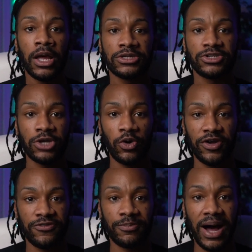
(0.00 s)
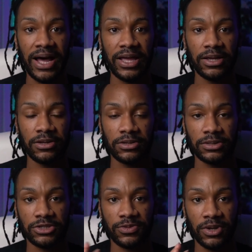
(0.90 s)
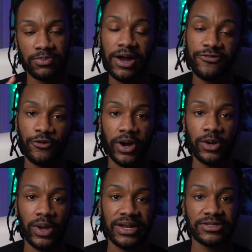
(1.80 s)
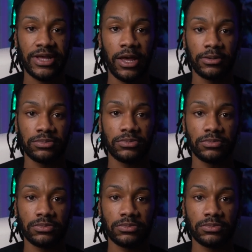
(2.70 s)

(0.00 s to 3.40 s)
So if my frame rate is at